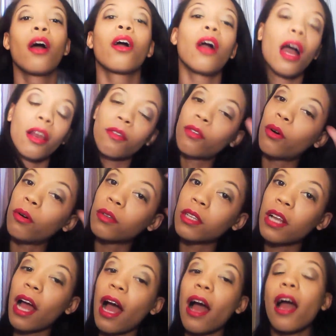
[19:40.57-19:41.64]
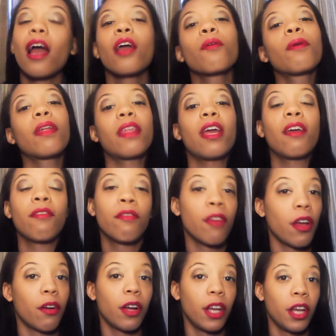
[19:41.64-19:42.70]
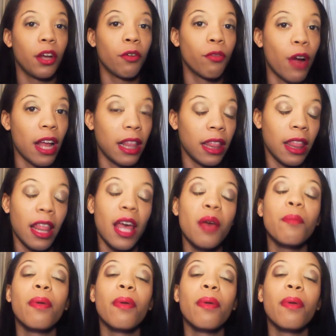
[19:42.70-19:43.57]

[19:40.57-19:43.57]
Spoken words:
kind of golden eye with a very red lip.